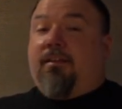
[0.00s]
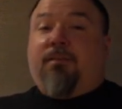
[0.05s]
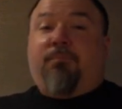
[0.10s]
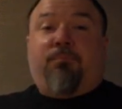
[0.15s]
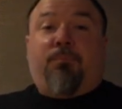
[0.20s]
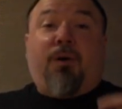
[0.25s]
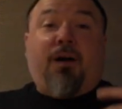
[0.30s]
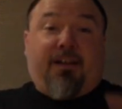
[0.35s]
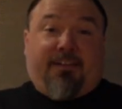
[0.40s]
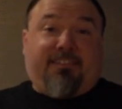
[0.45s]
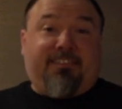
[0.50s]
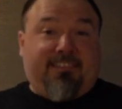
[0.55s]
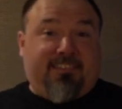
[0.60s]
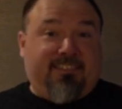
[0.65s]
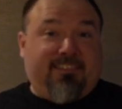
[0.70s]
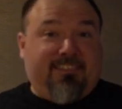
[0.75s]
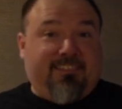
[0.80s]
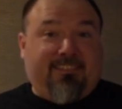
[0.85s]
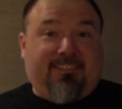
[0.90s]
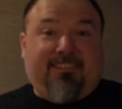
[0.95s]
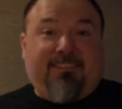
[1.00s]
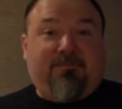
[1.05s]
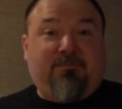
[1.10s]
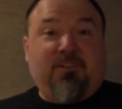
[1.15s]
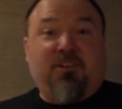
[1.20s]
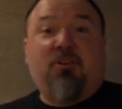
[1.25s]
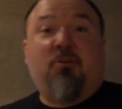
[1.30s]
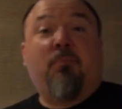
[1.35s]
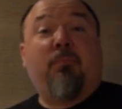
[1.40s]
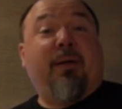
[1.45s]
But we
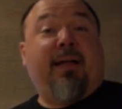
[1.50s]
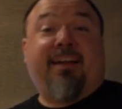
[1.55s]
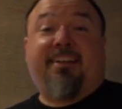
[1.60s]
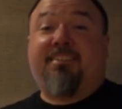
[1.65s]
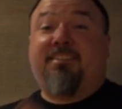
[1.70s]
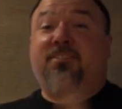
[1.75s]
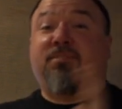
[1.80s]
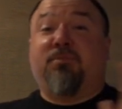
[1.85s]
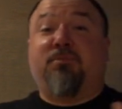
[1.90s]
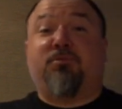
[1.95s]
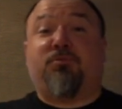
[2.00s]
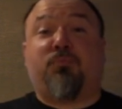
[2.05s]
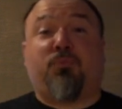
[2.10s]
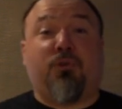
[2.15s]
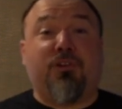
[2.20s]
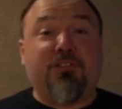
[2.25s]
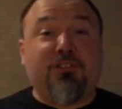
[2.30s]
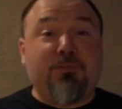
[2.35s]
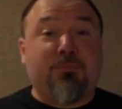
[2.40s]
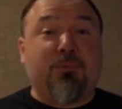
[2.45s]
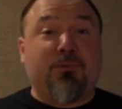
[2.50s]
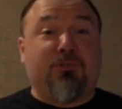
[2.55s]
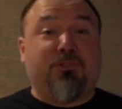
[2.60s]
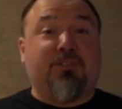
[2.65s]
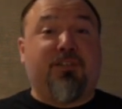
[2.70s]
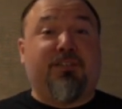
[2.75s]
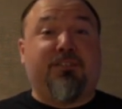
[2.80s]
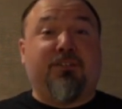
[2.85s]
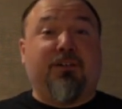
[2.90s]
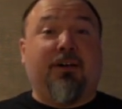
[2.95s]
go back to those principles
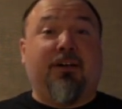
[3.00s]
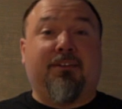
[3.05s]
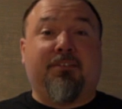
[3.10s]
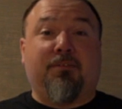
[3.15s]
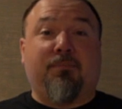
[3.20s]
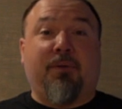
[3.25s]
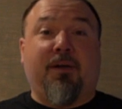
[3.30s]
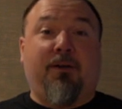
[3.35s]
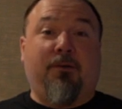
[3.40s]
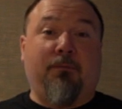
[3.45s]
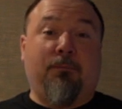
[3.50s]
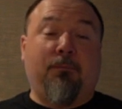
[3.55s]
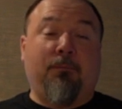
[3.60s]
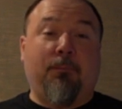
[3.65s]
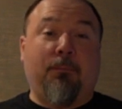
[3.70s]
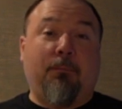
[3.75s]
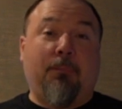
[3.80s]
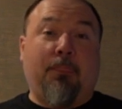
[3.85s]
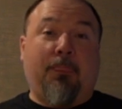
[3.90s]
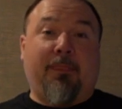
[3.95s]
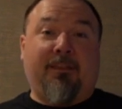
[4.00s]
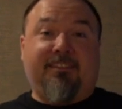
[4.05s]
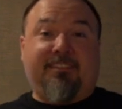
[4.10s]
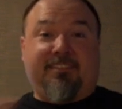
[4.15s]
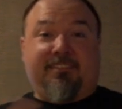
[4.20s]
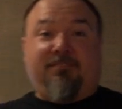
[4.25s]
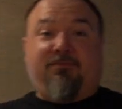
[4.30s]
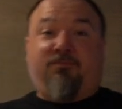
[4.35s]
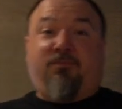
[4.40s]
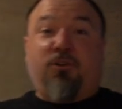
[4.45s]
I talked about.
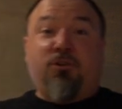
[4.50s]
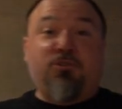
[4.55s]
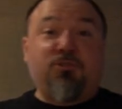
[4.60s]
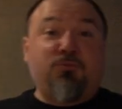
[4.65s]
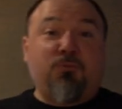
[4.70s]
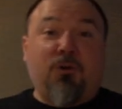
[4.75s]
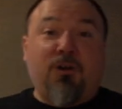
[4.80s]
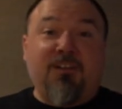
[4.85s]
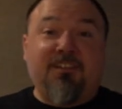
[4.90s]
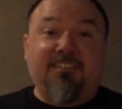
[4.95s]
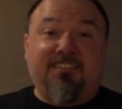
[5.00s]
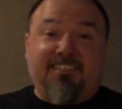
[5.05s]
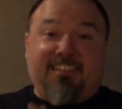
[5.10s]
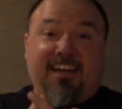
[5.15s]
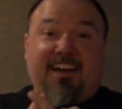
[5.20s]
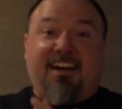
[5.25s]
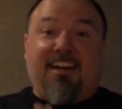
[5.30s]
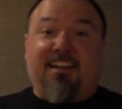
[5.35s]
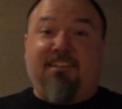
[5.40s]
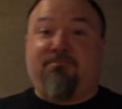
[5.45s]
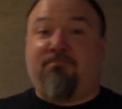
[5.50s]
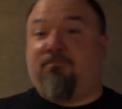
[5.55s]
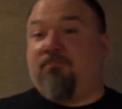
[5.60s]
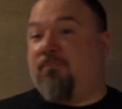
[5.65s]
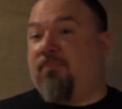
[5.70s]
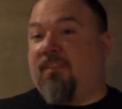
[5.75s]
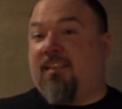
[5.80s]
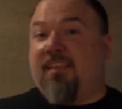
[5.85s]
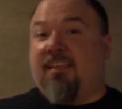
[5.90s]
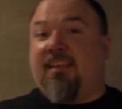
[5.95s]
First one, time.
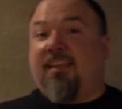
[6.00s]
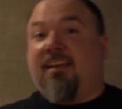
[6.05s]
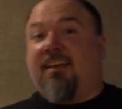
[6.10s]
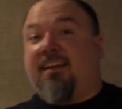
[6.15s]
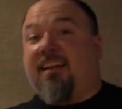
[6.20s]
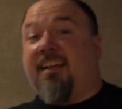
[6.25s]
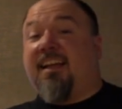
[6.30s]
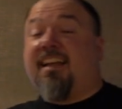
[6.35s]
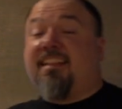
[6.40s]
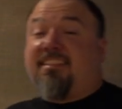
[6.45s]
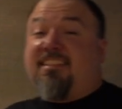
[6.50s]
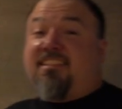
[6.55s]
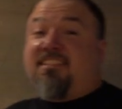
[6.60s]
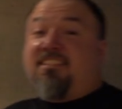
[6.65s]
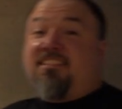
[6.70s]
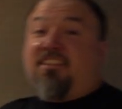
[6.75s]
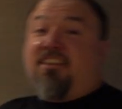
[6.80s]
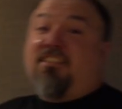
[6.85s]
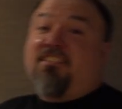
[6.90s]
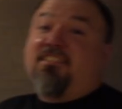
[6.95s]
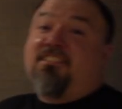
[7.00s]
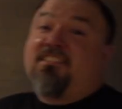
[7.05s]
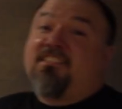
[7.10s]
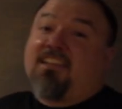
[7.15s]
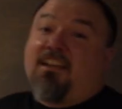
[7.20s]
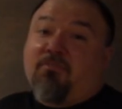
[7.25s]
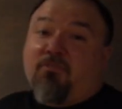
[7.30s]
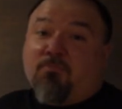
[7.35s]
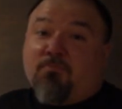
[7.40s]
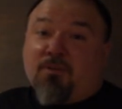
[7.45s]
I got this done in
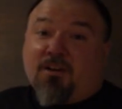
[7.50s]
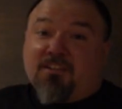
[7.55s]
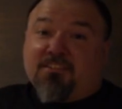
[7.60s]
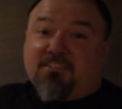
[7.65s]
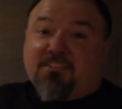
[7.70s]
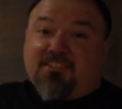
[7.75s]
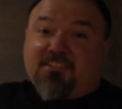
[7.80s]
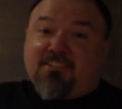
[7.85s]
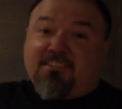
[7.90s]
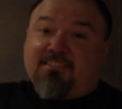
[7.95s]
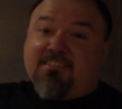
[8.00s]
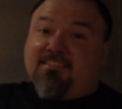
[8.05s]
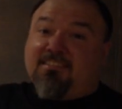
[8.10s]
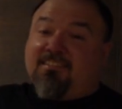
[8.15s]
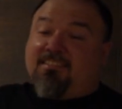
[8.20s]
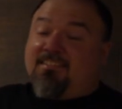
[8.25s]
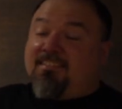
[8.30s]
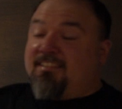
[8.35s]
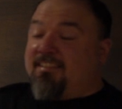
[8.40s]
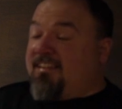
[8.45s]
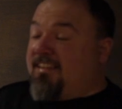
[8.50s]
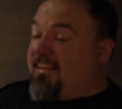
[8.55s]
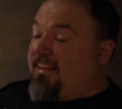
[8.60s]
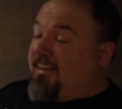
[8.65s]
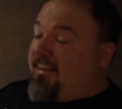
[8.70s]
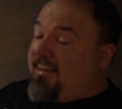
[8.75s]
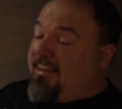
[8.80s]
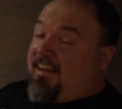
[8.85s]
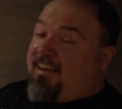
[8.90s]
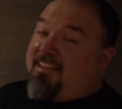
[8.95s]
seven months.
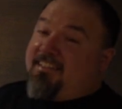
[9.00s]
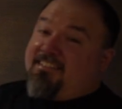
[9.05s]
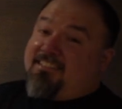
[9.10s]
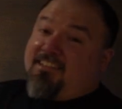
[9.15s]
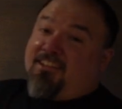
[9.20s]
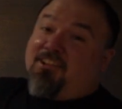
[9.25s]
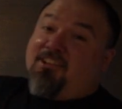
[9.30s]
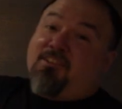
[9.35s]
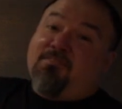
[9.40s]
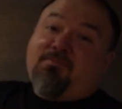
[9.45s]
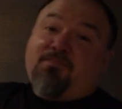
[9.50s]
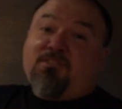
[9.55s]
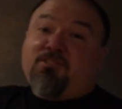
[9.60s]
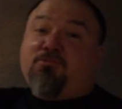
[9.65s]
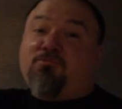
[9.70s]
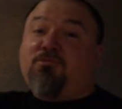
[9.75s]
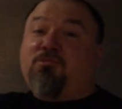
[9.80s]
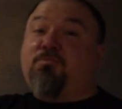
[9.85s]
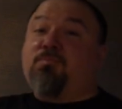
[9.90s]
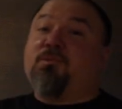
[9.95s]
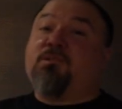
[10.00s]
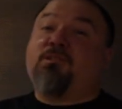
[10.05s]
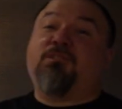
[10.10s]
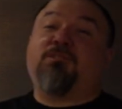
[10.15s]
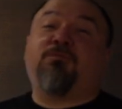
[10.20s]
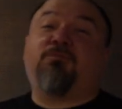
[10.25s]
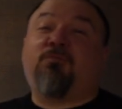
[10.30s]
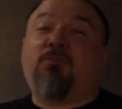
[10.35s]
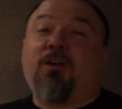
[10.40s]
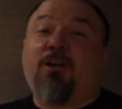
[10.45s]
I tell you, if this was a piece
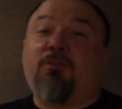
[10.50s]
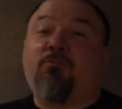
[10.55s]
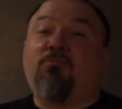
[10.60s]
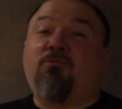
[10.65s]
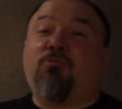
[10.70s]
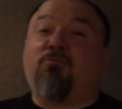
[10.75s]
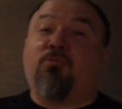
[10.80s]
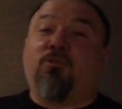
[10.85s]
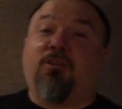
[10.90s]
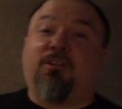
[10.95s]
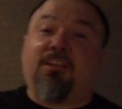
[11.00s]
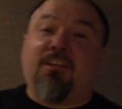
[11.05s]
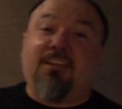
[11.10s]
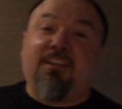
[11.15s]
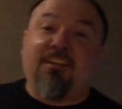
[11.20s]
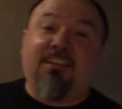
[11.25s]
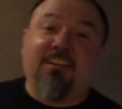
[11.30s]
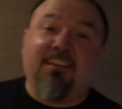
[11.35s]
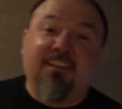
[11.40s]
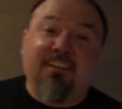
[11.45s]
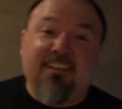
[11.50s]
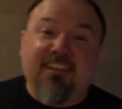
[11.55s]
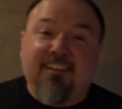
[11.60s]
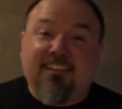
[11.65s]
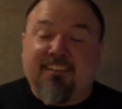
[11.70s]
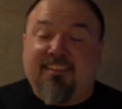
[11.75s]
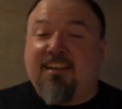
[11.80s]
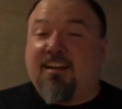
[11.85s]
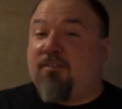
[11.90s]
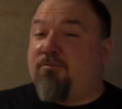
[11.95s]
of fine woodworking
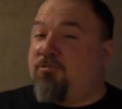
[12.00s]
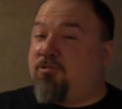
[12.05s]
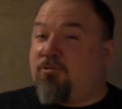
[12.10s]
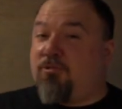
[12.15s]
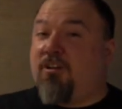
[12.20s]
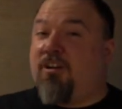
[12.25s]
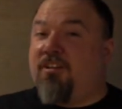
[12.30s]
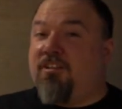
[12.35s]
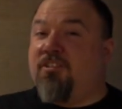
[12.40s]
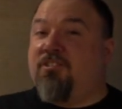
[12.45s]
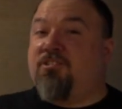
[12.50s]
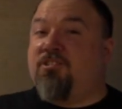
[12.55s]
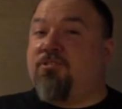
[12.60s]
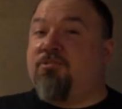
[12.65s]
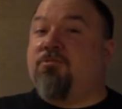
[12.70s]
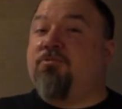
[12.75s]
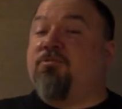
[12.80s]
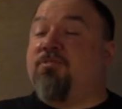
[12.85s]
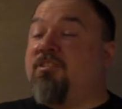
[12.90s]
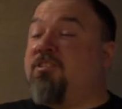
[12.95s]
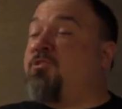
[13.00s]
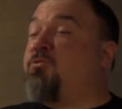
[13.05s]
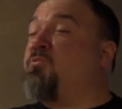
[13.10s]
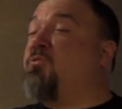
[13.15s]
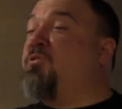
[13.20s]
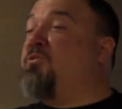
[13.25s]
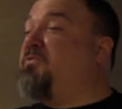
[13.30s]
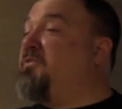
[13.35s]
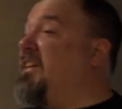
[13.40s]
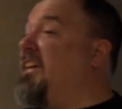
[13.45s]
that I was trying to do, this would
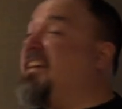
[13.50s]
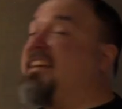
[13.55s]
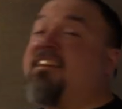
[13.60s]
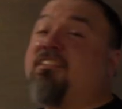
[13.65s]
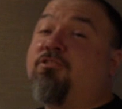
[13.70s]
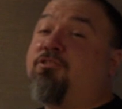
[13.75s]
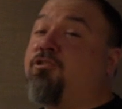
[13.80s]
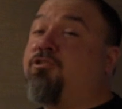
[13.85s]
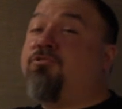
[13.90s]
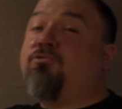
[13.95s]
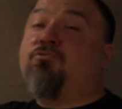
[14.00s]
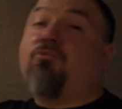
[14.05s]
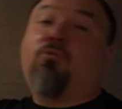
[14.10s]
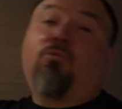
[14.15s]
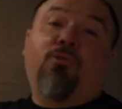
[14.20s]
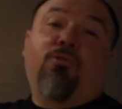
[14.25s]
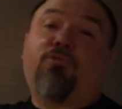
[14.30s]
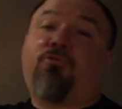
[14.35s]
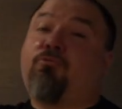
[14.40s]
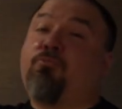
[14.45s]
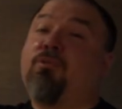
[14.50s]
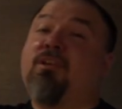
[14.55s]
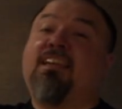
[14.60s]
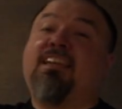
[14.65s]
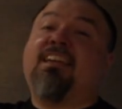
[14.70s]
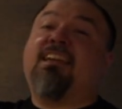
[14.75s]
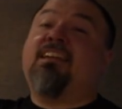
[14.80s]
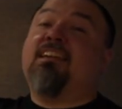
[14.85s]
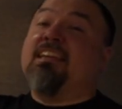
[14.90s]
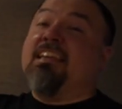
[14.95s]
have taken two or
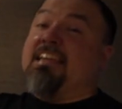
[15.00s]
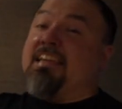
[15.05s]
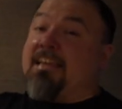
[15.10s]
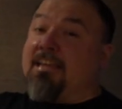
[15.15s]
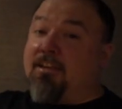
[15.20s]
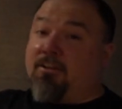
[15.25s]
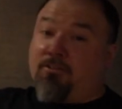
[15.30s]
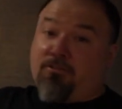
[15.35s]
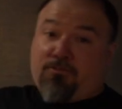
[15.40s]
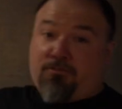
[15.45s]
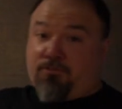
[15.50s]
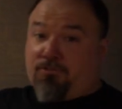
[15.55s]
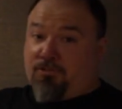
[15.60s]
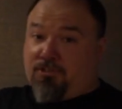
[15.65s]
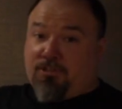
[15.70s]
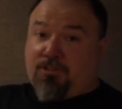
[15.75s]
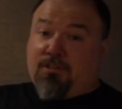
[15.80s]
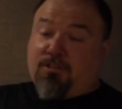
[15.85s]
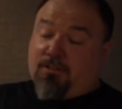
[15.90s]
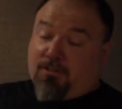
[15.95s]
three years